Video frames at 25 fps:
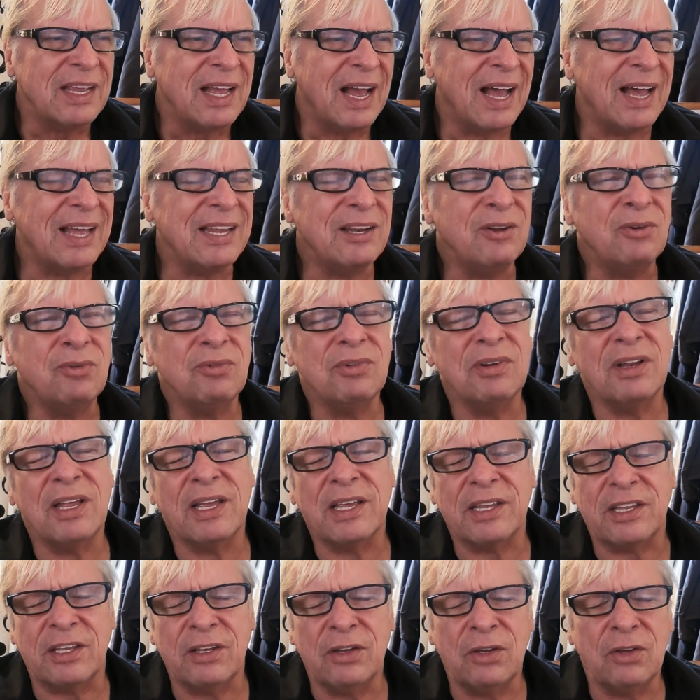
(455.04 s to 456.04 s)
I don't
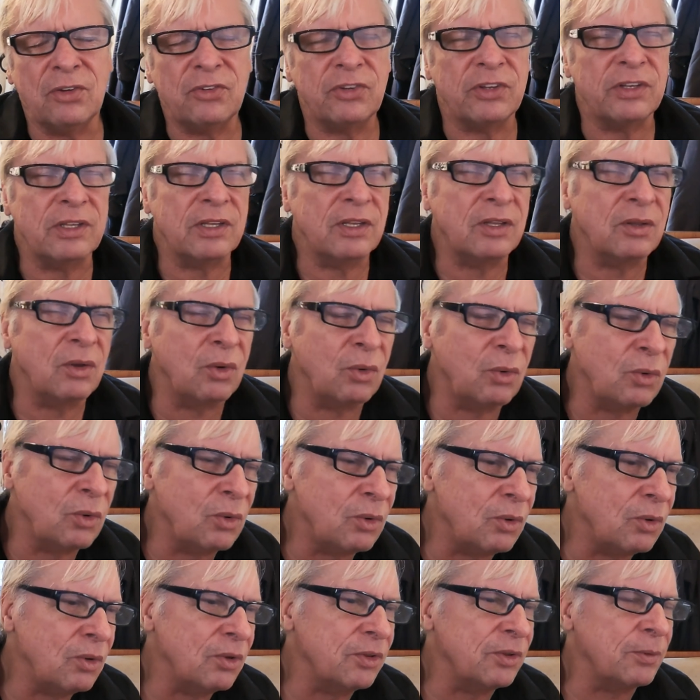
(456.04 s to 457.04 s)
like using
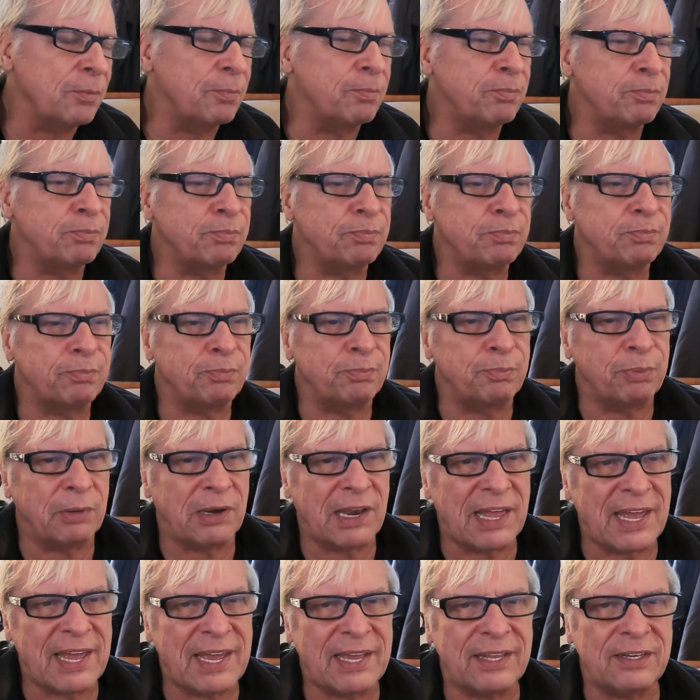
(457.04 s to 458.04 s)
all the
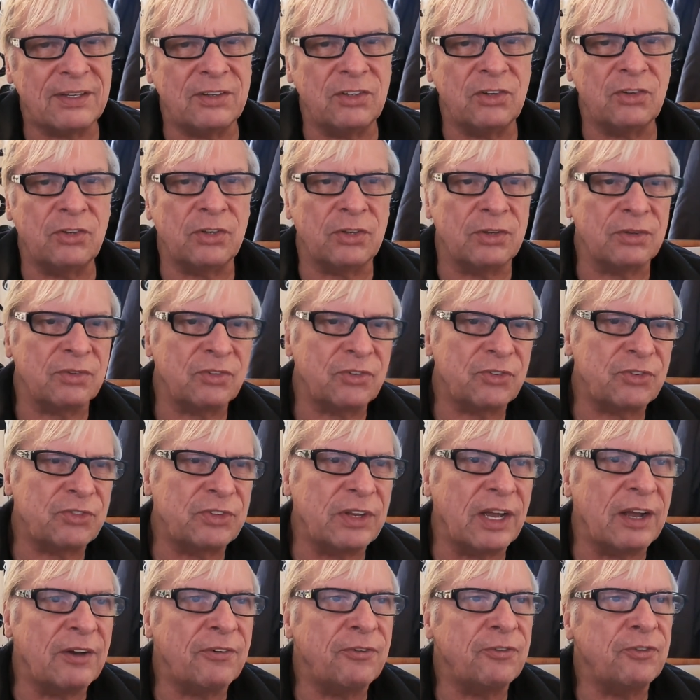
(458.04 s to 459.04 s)
bland
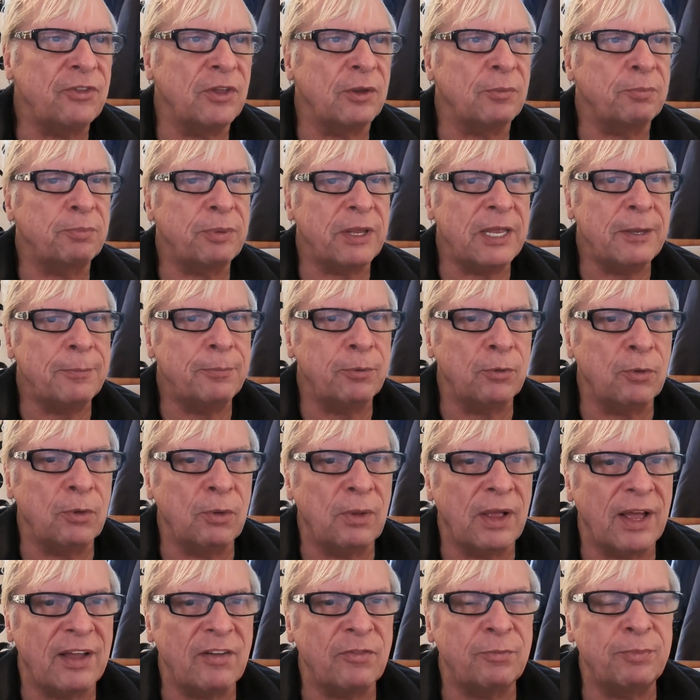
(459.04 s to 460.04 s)
stuff that people
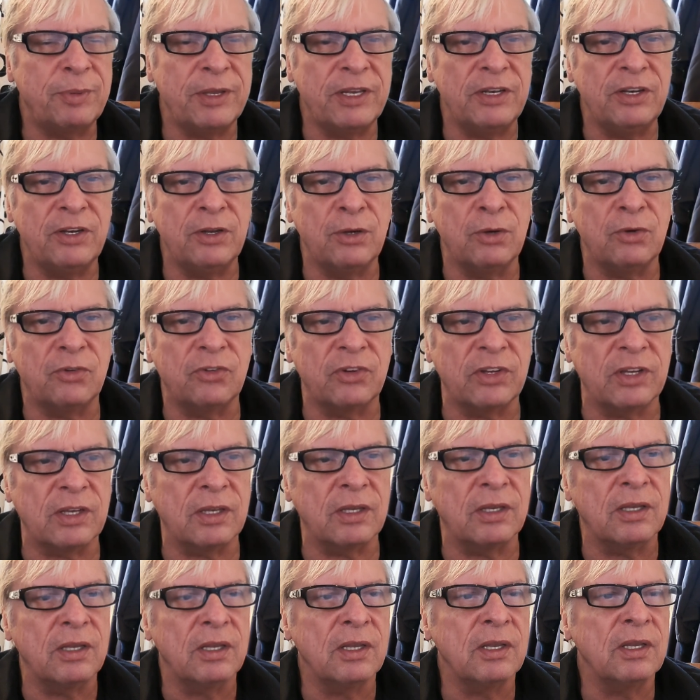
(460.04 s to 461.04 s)
have been
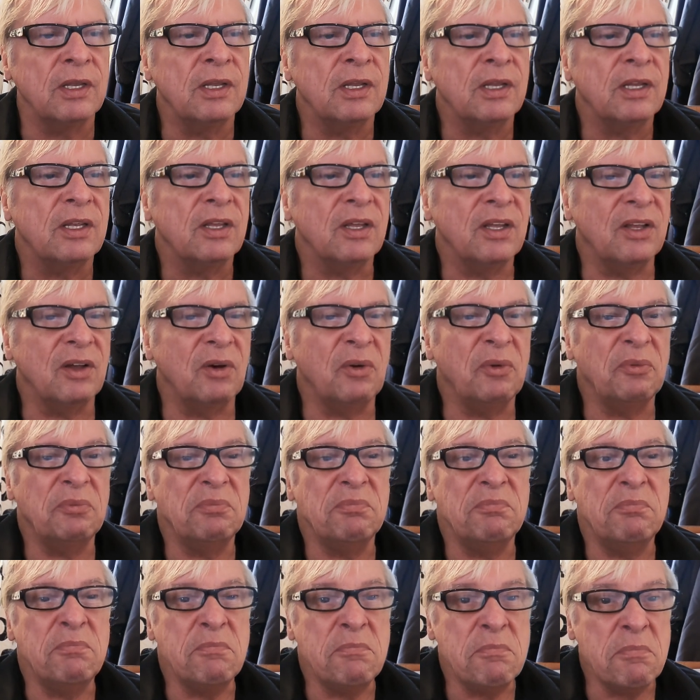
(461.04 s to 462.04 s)
using
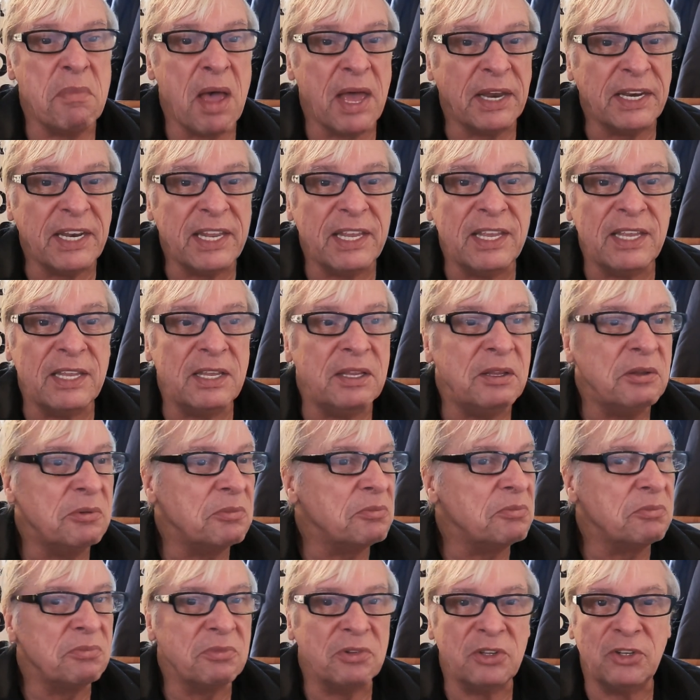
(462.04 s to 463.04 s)
on many
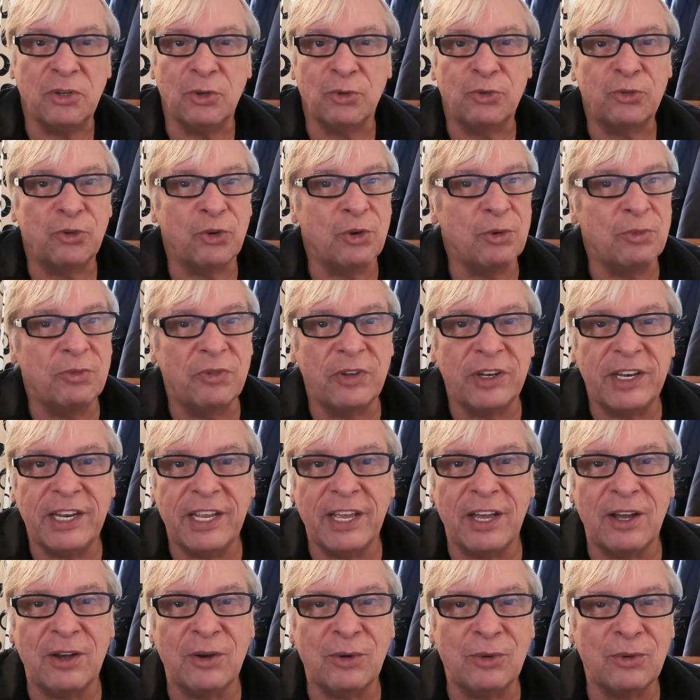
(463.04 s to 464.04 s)
YouTube
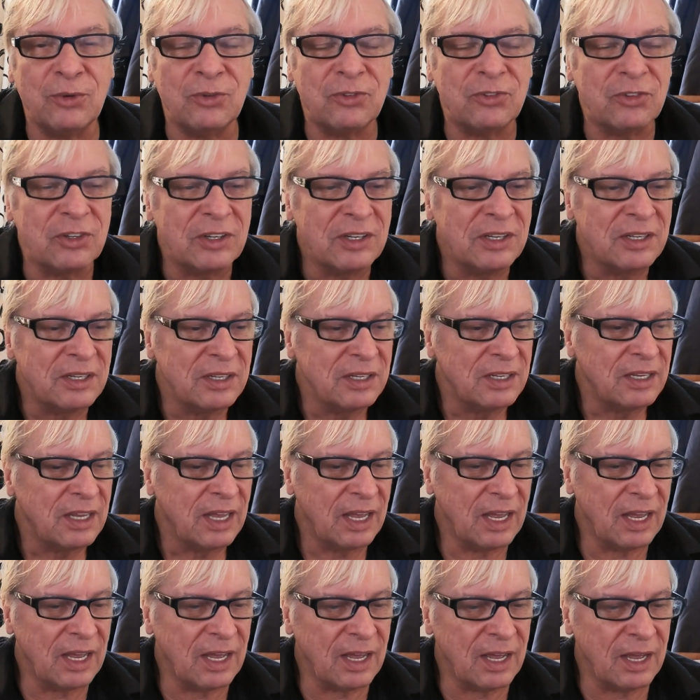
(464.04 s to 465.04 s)
videos.
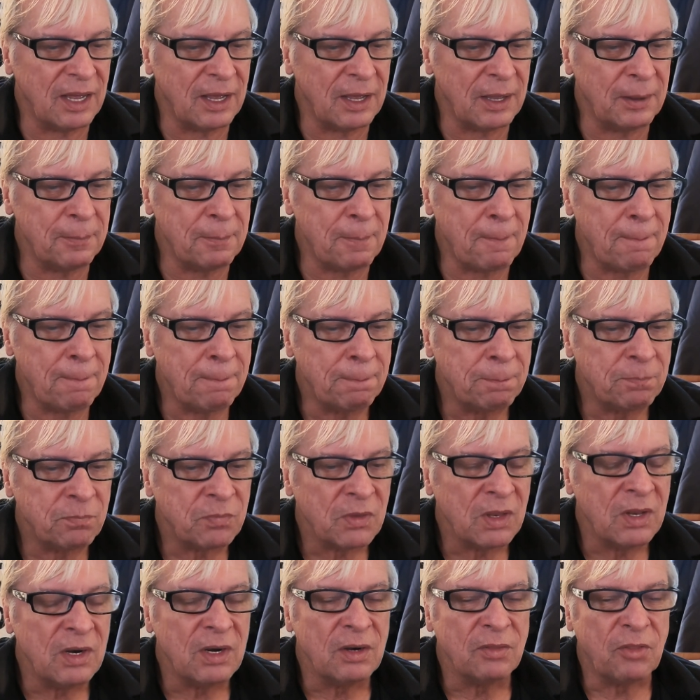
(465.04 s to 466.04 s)

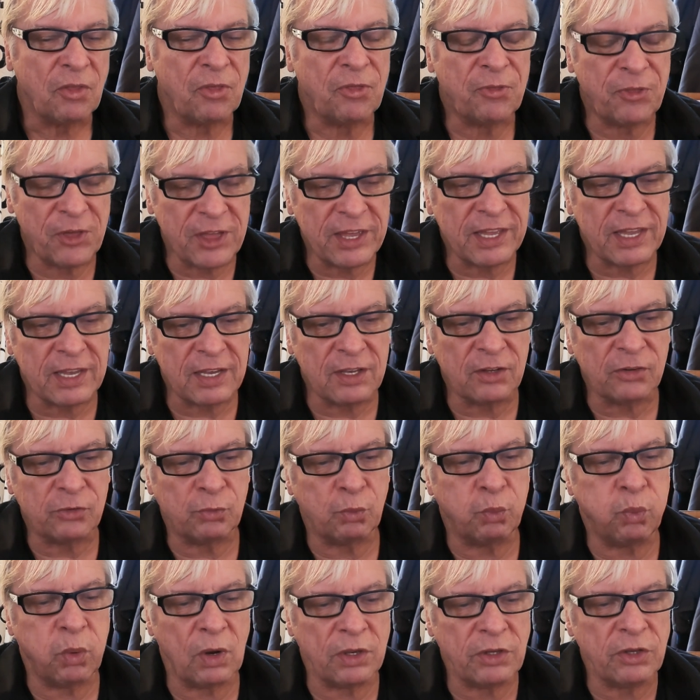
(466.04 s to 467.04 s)
The thing is,
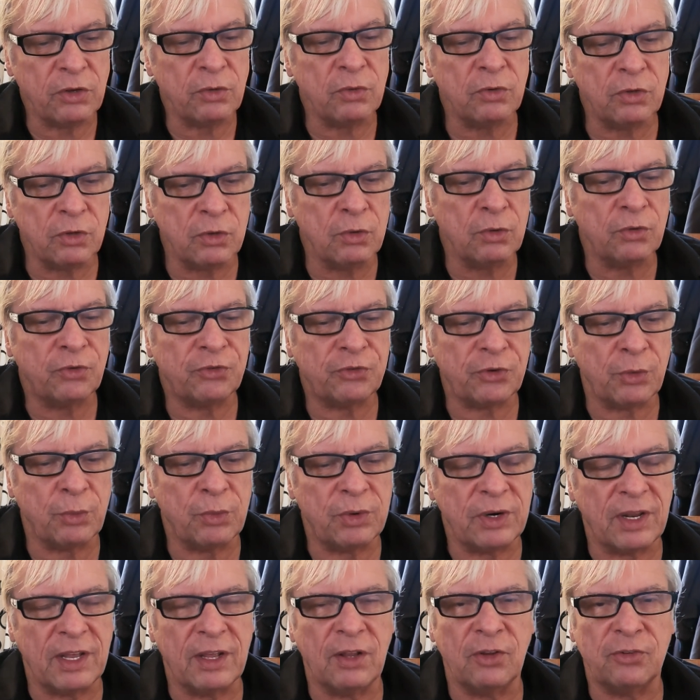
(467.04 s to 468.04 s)
when you use
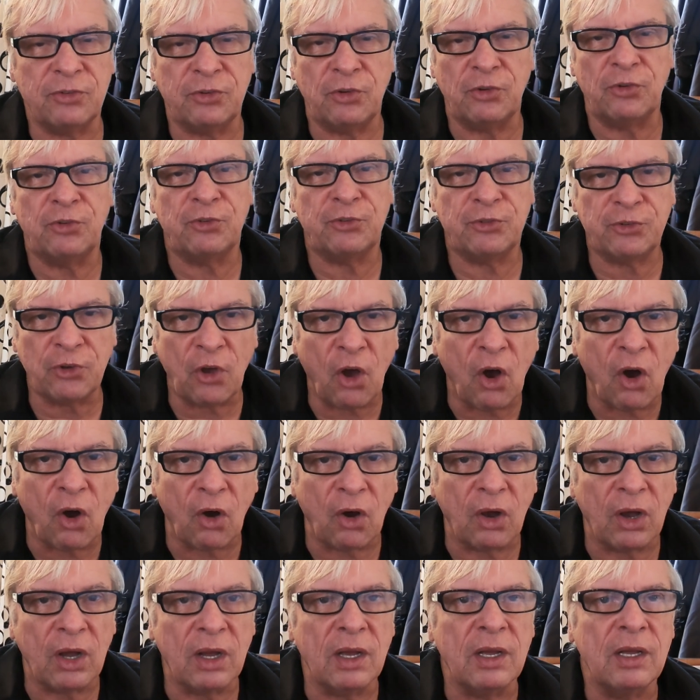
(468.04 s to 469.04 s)
someone else's
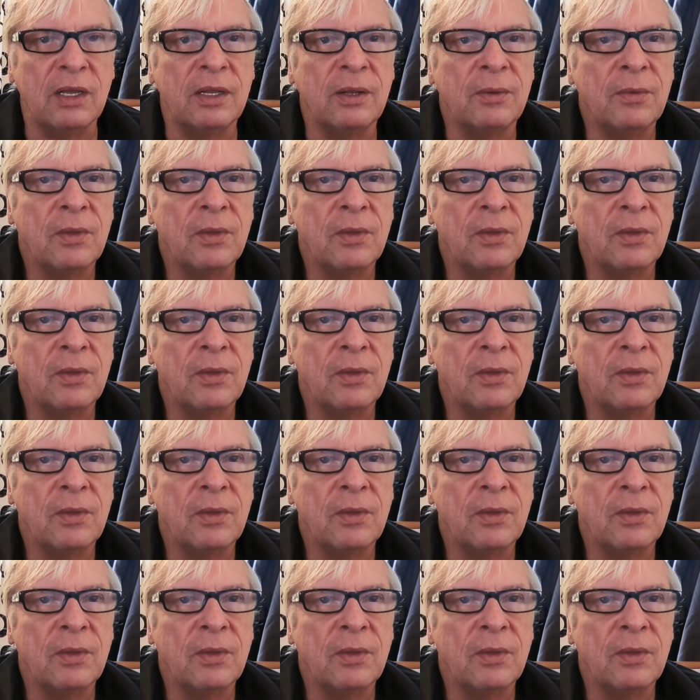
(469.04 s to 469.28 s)
song,